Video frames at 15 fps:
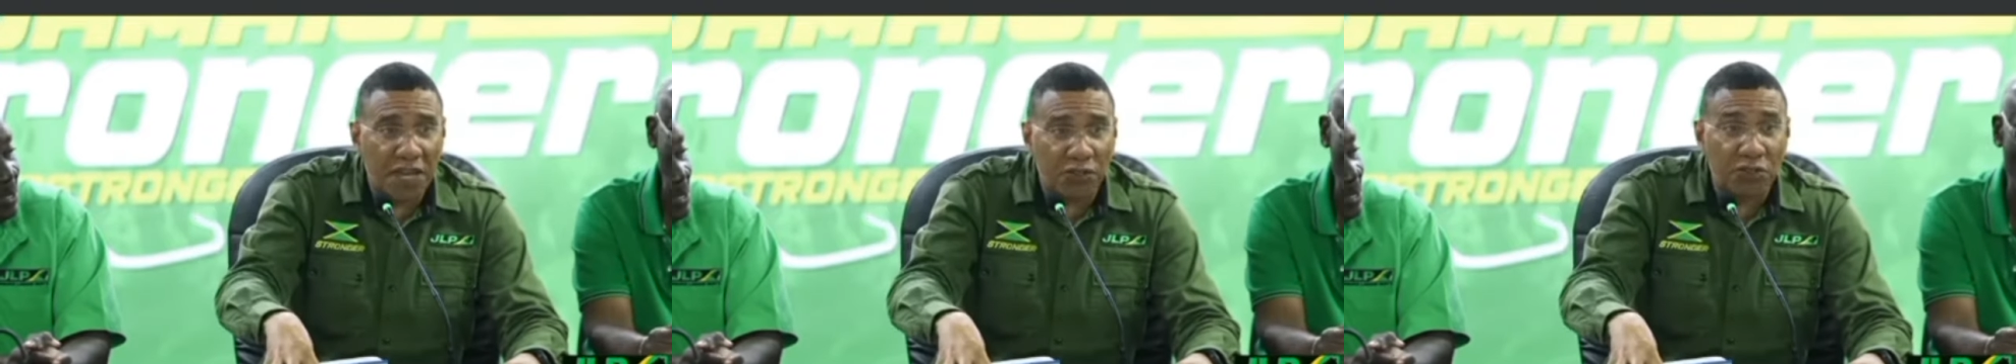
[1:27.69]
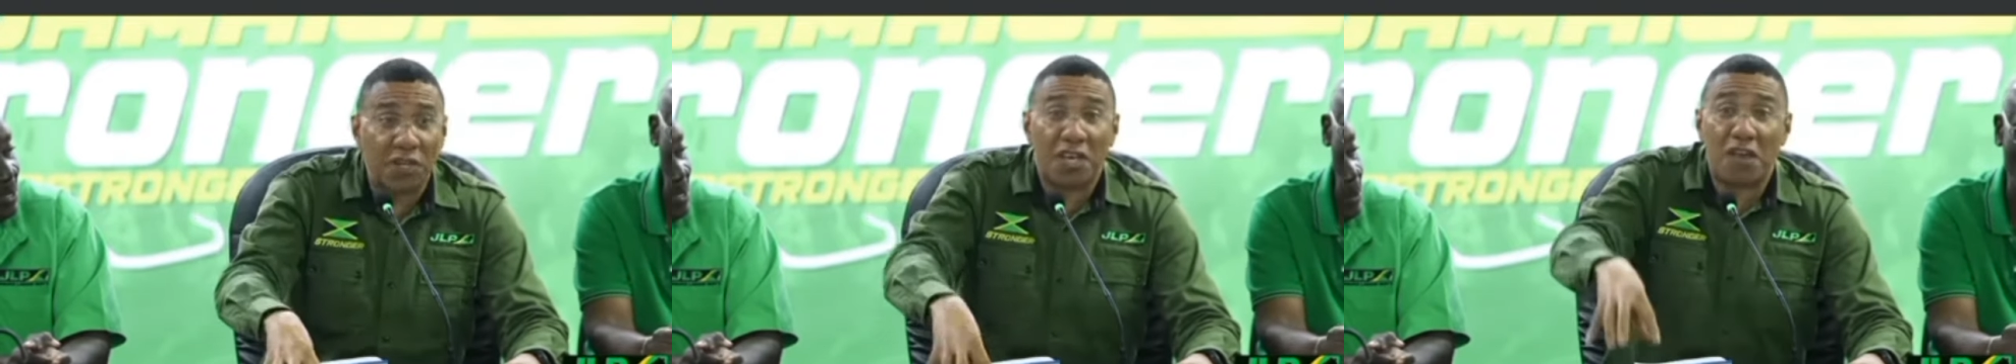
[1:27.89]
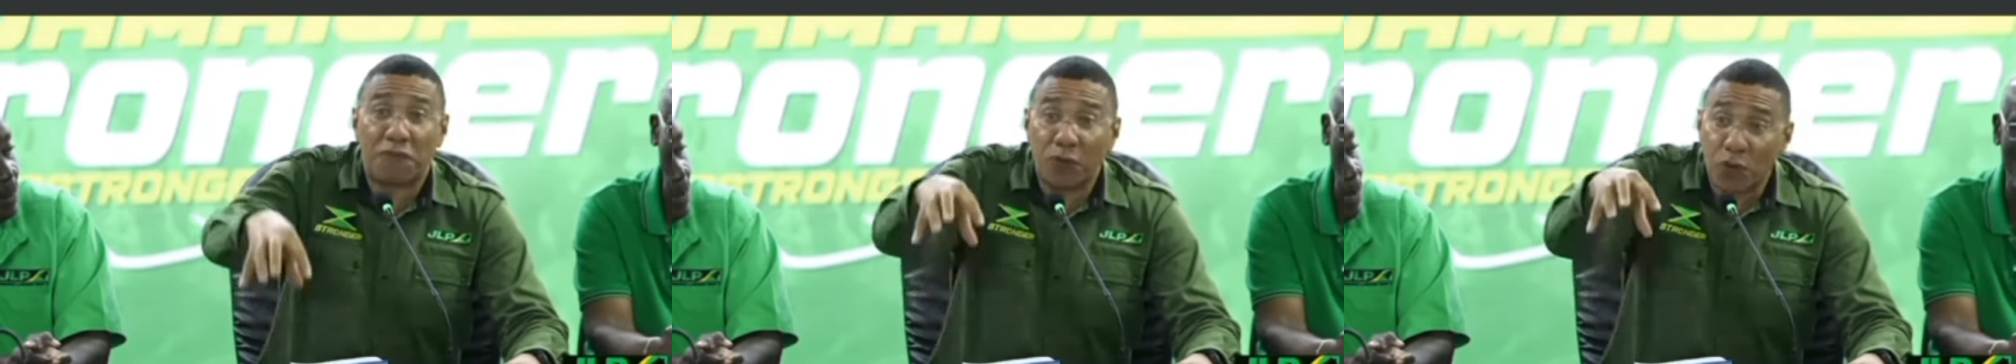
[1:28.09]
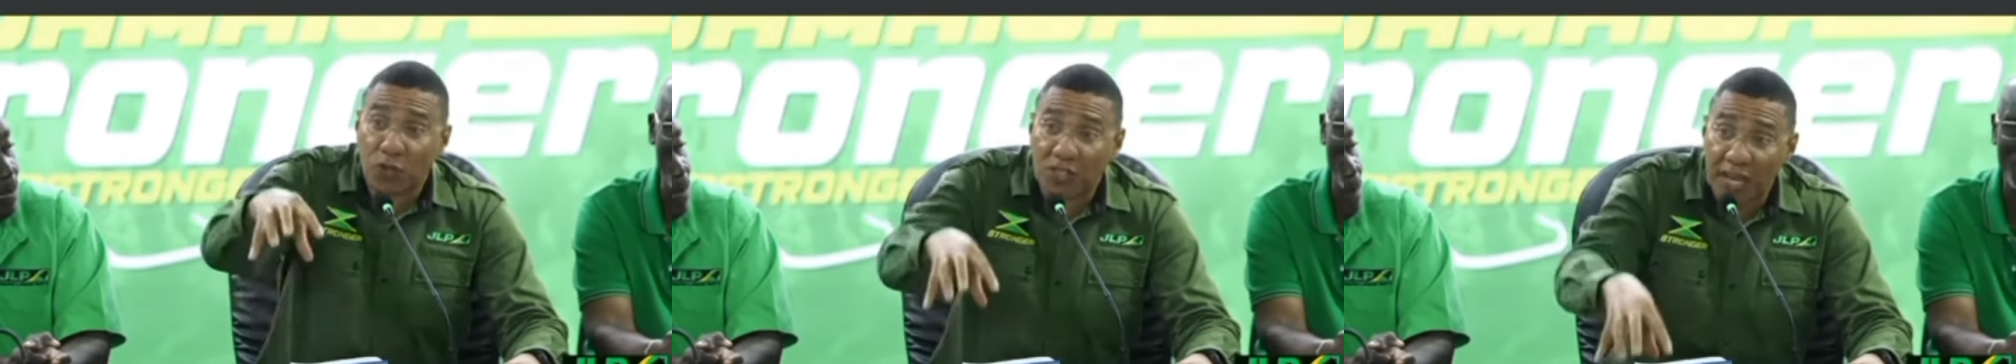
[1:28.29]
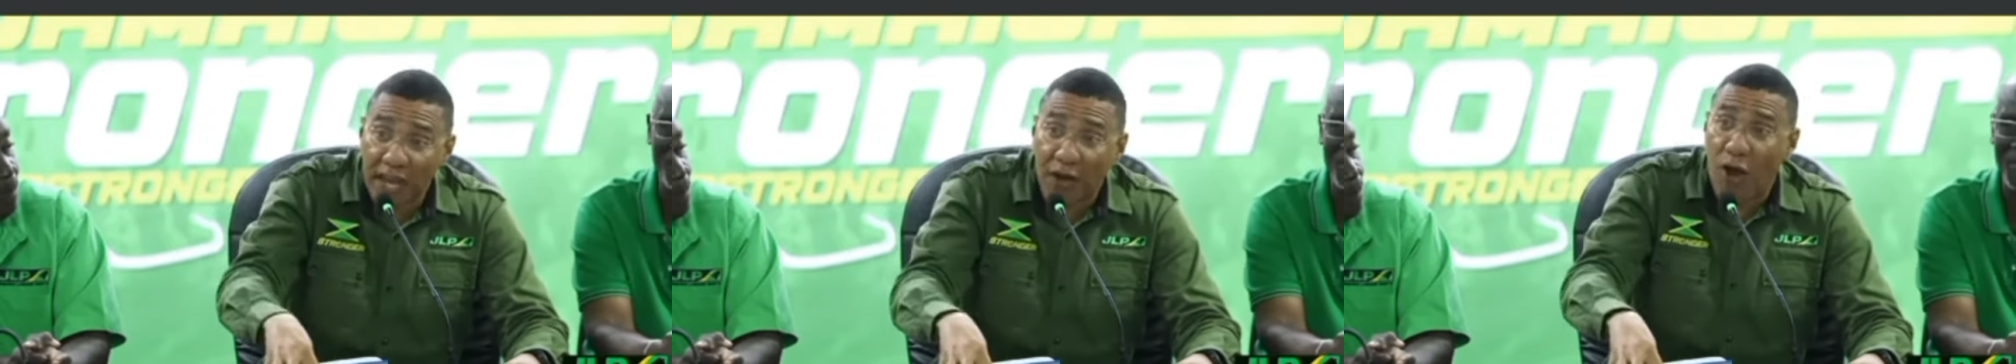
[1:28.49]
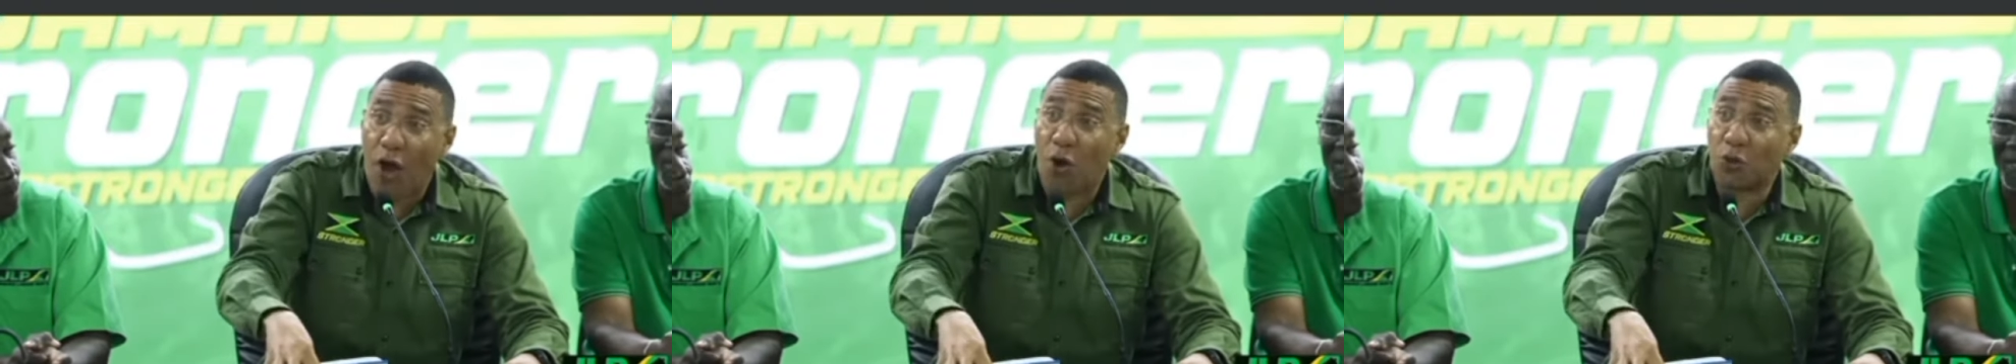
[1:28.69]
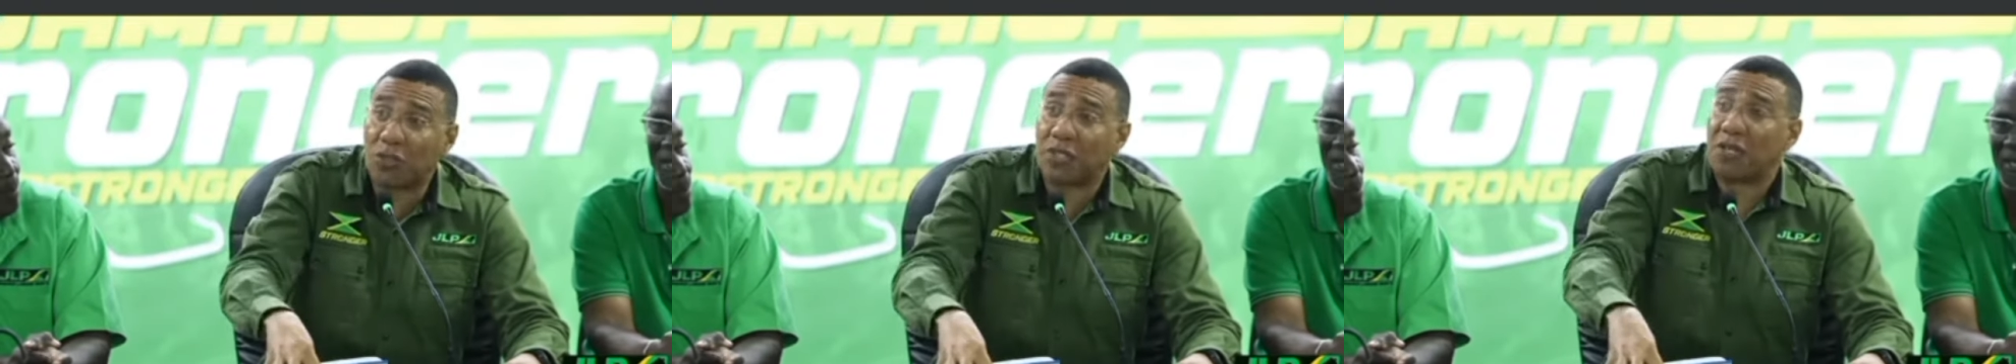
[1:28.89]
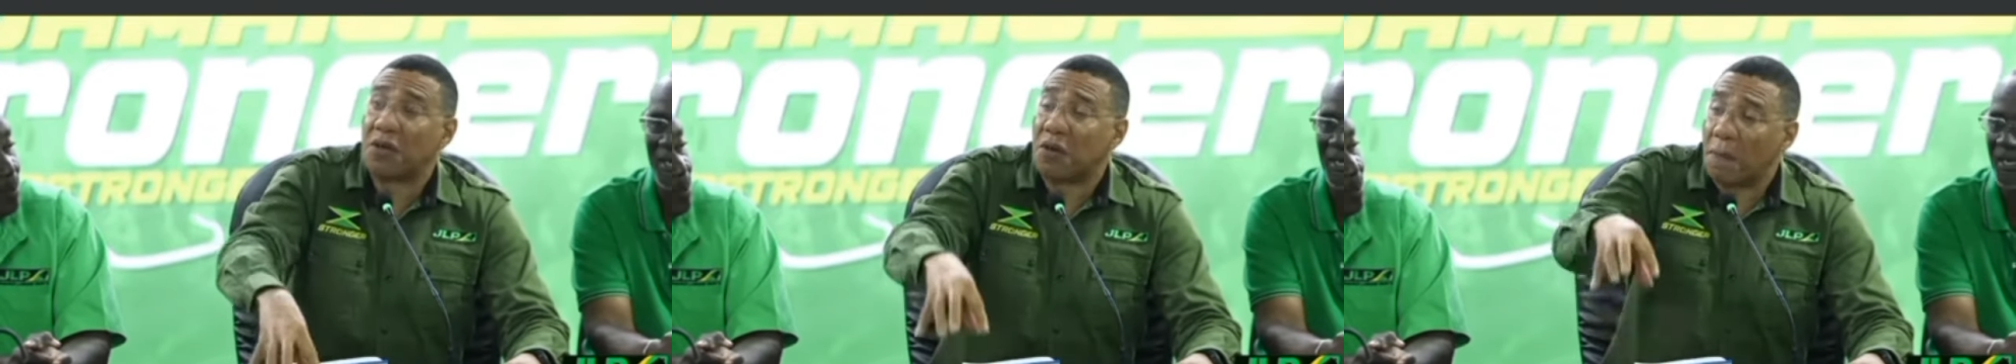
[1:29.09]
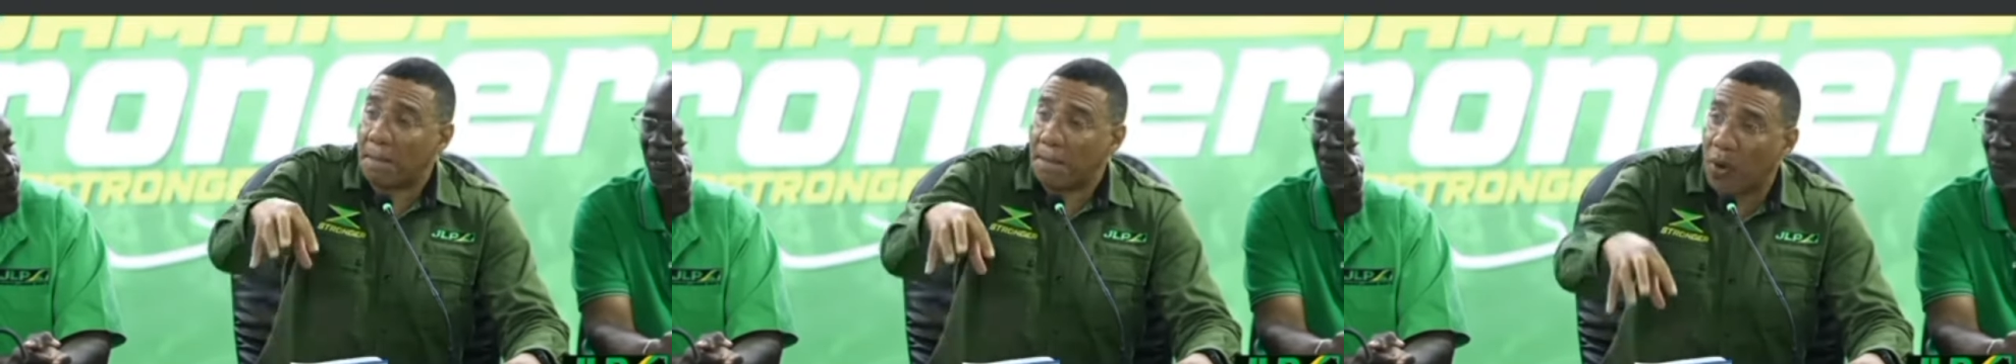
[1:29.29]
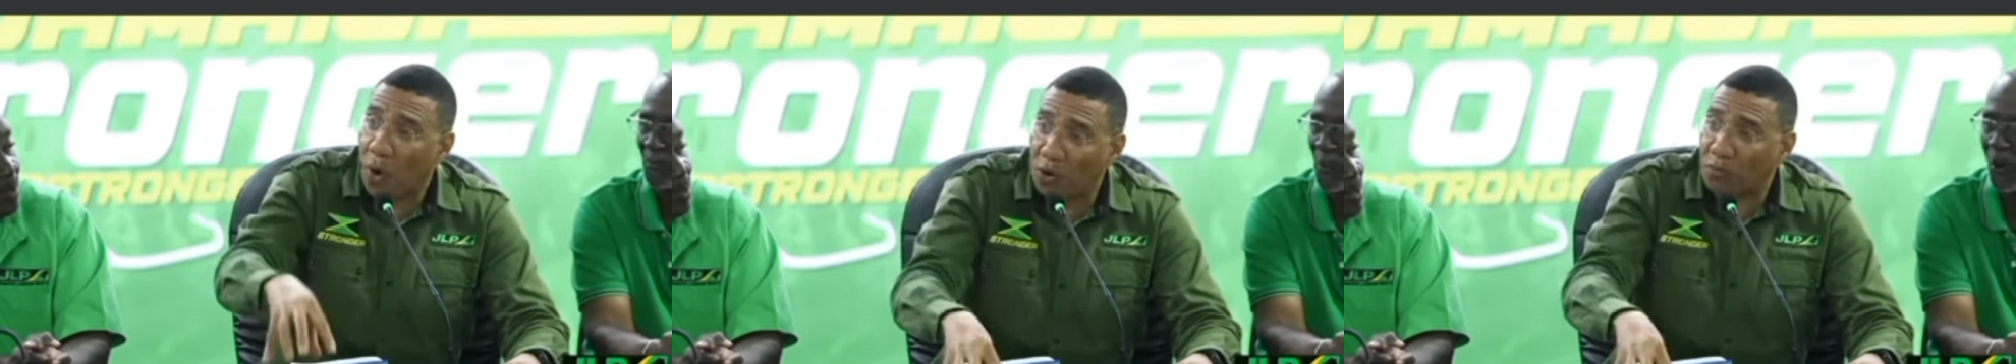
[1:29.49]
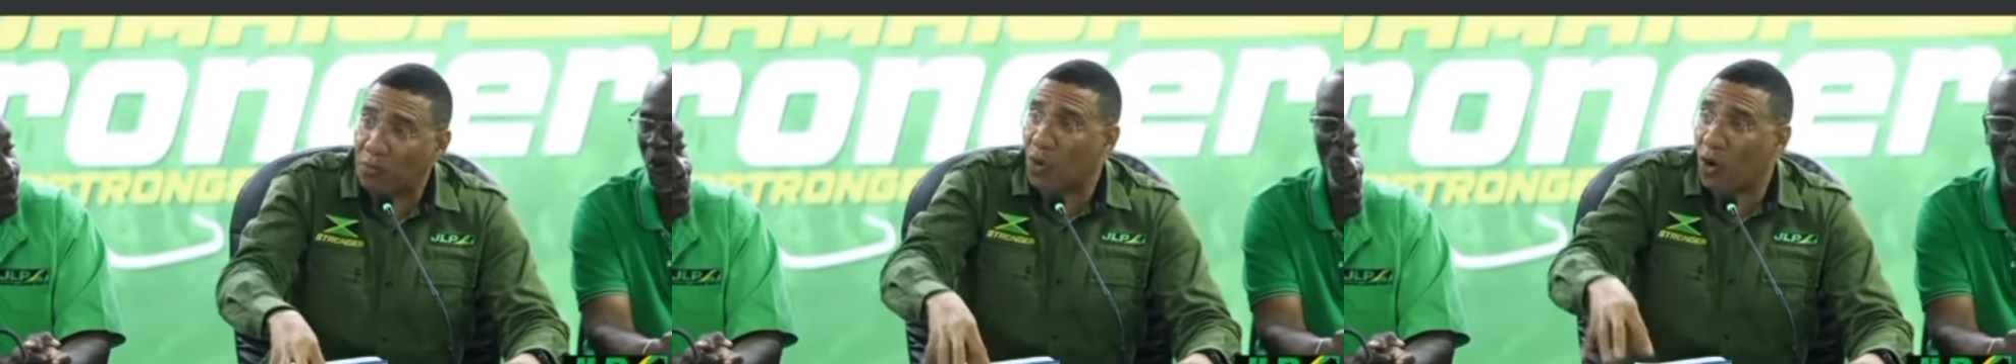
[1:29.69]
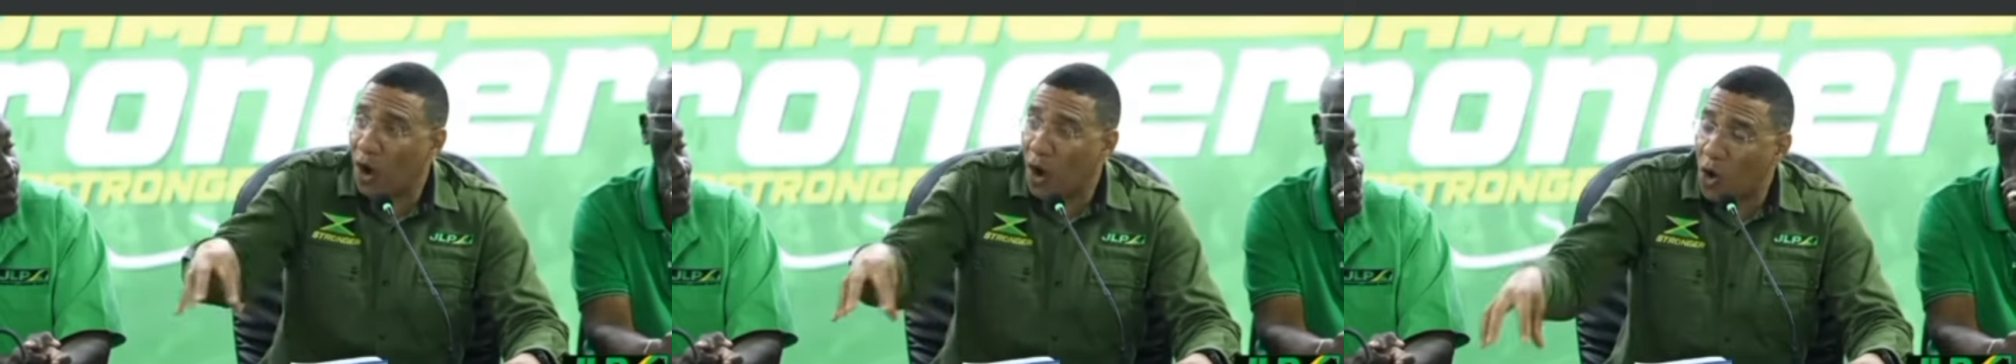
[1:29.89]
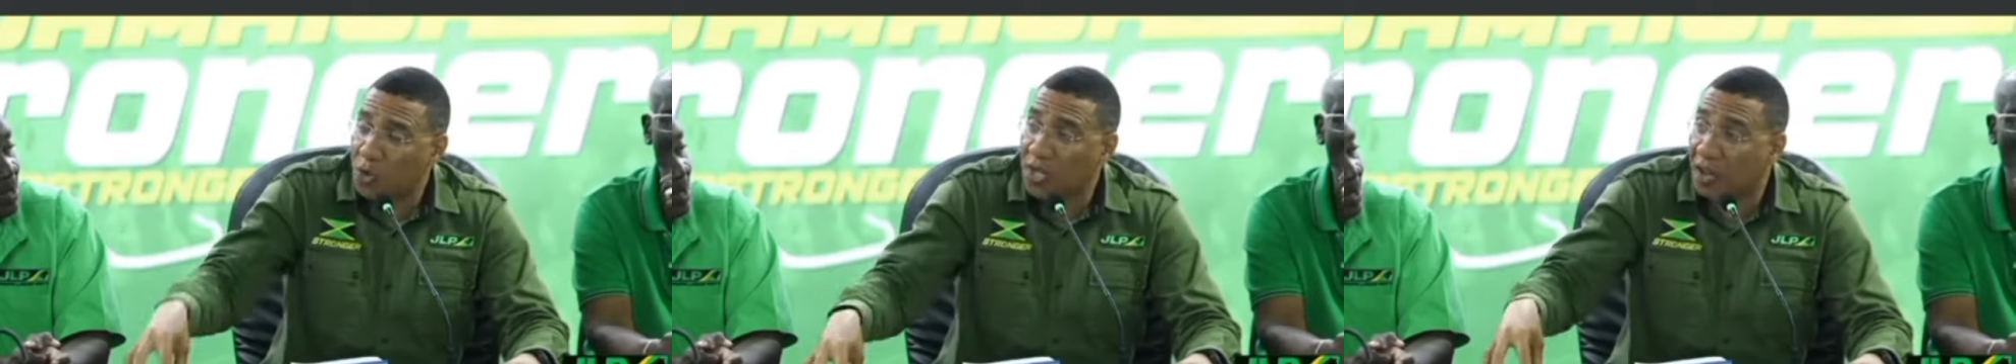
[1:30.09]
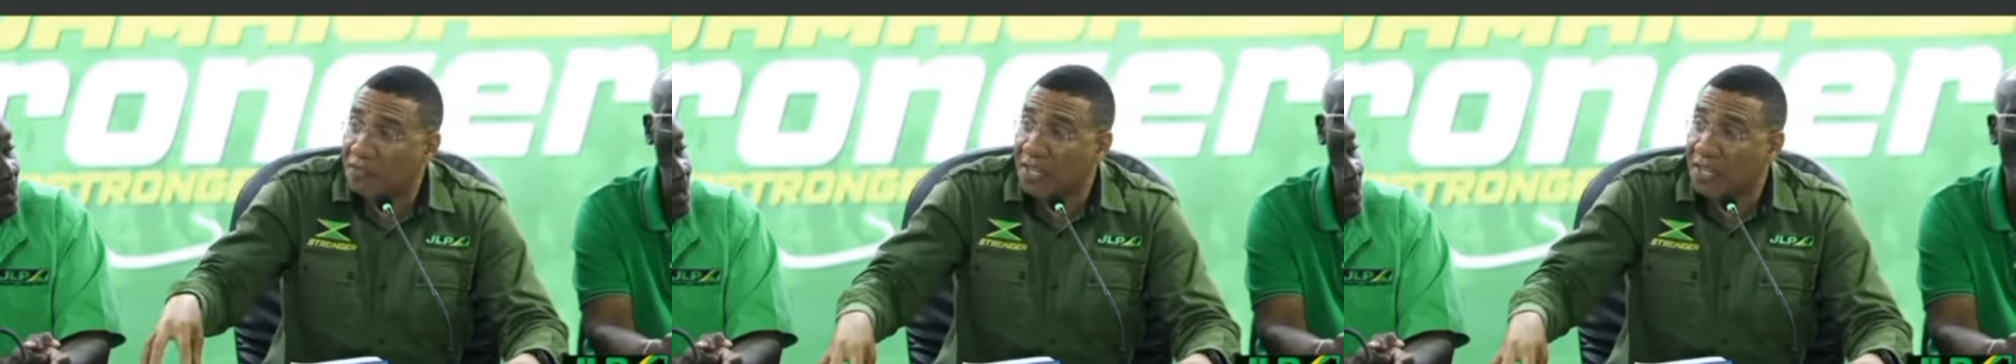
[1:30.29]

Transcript: If you take out Portmore out of St.